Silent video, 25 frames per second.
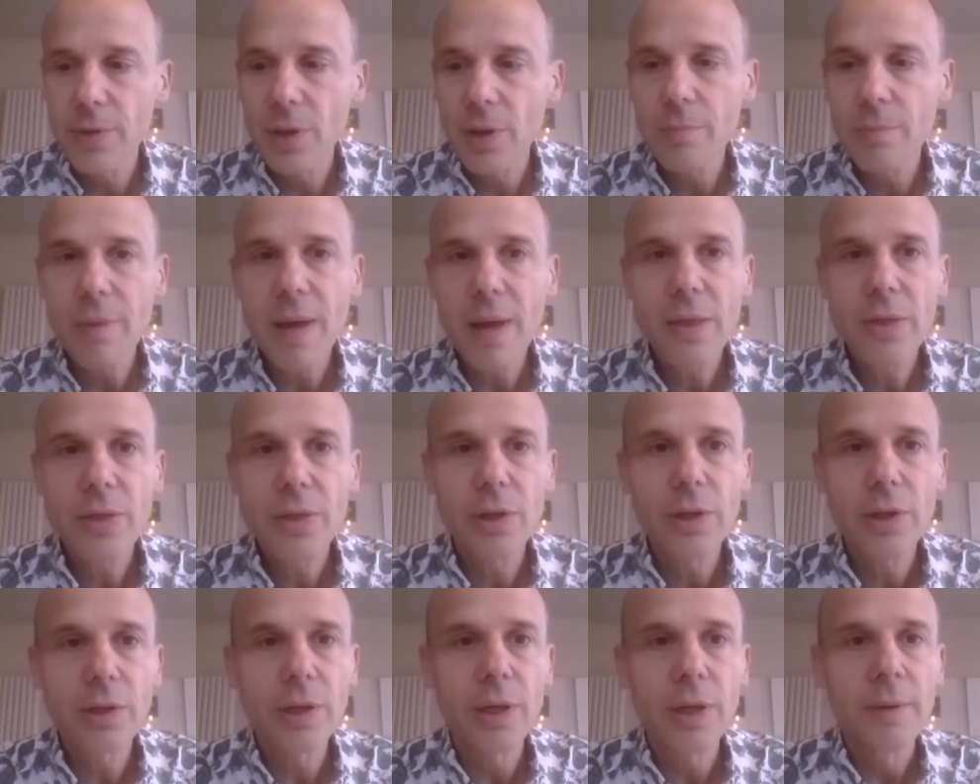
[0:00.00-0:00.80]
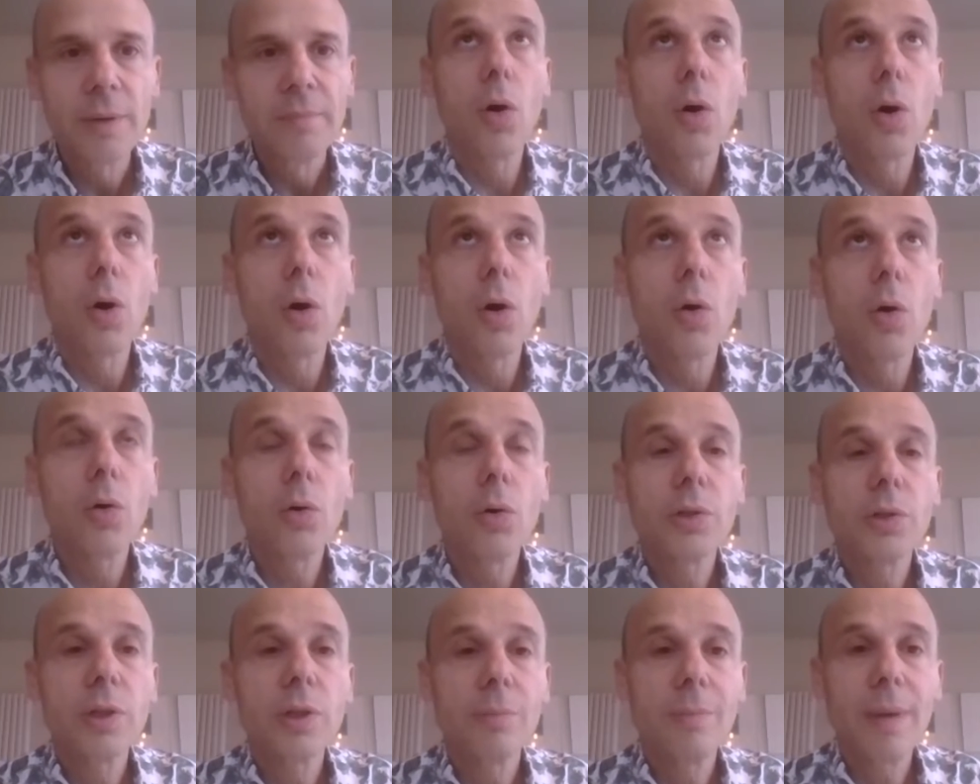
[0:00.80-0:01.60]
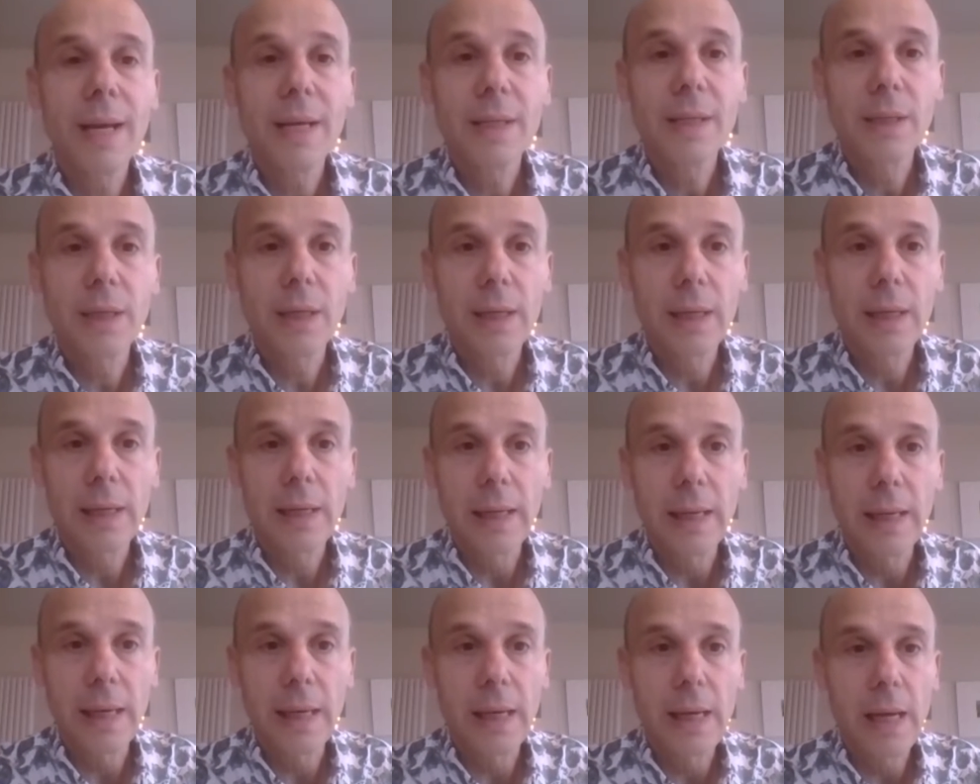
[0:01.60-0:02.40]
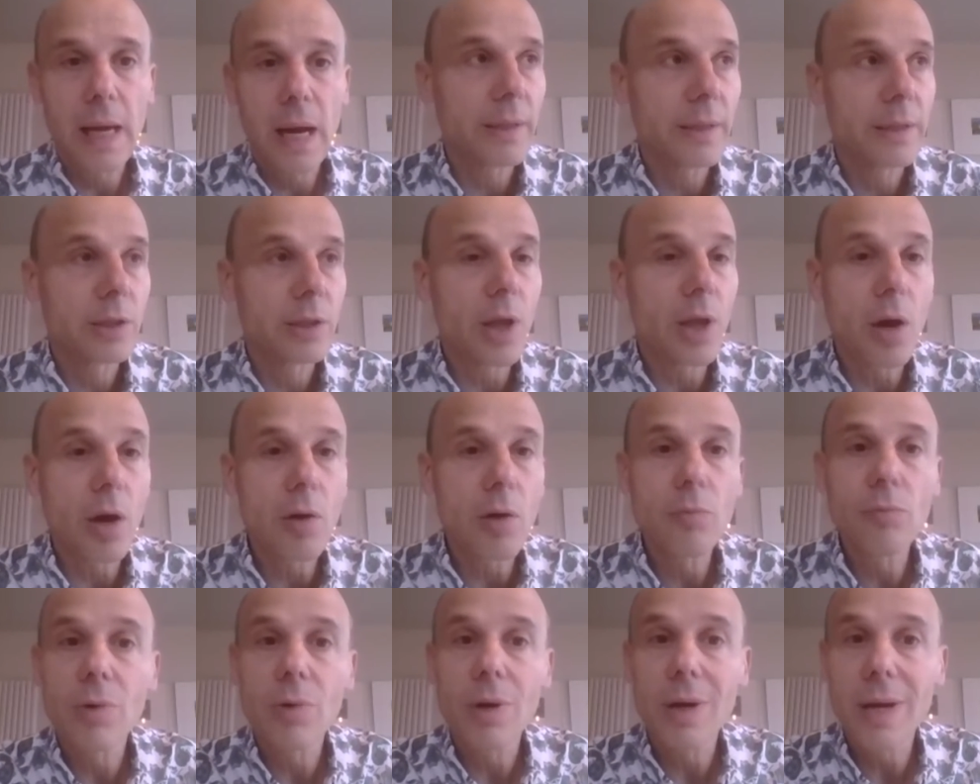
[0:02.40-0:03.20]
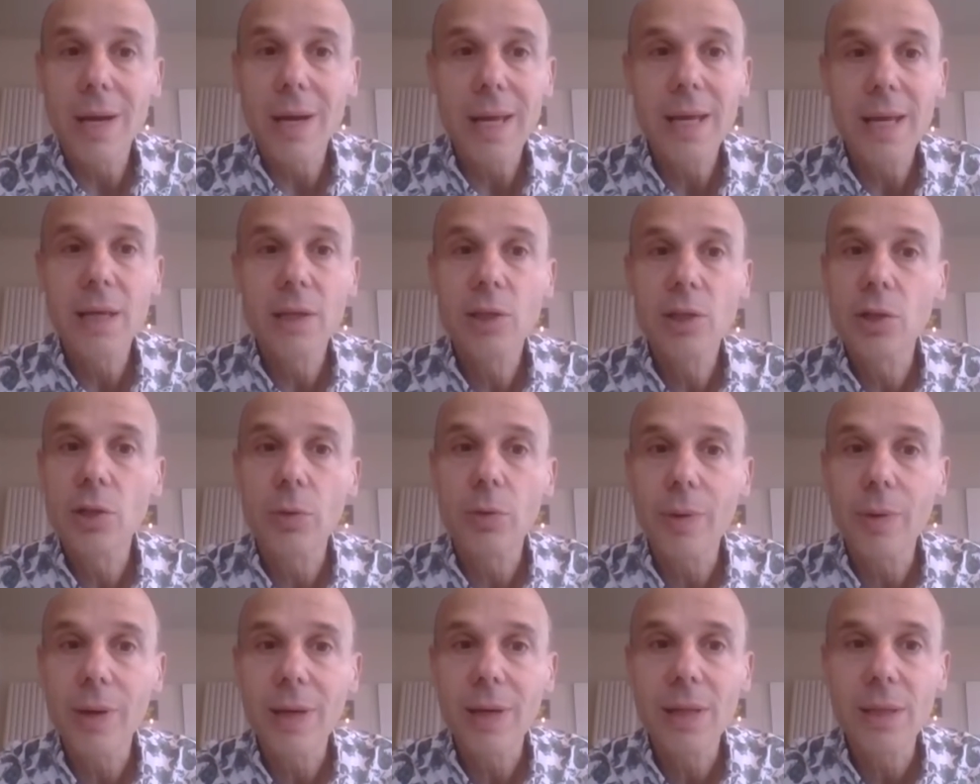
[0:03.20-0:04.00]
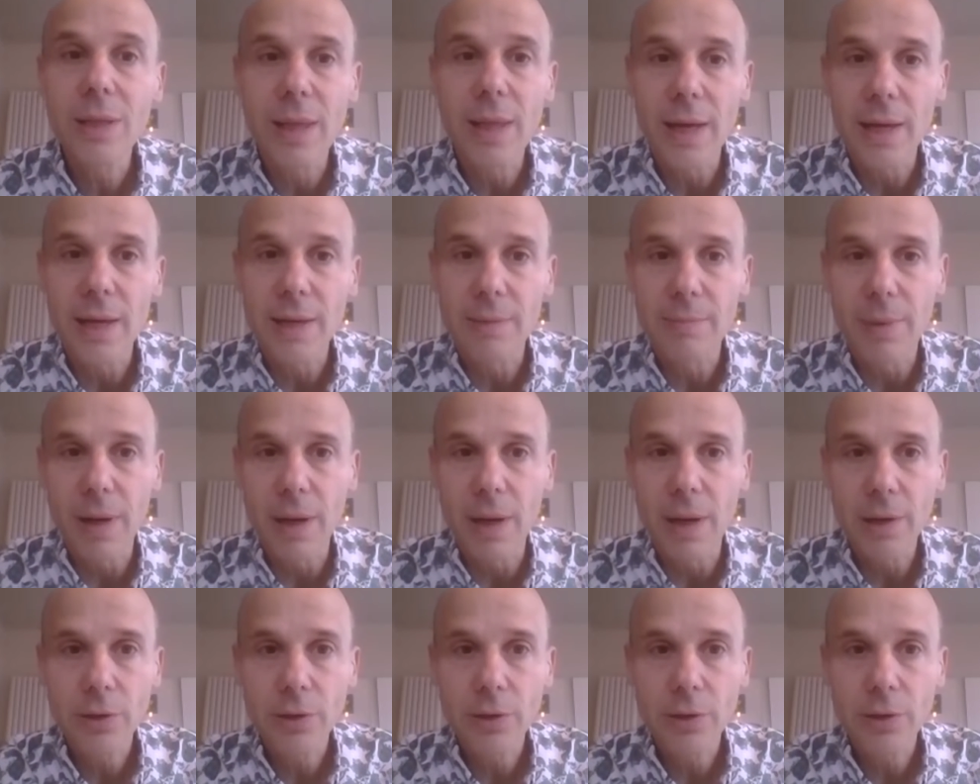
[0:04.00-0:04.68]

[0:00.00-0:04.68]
The method, automatically, I don't need to eat that much.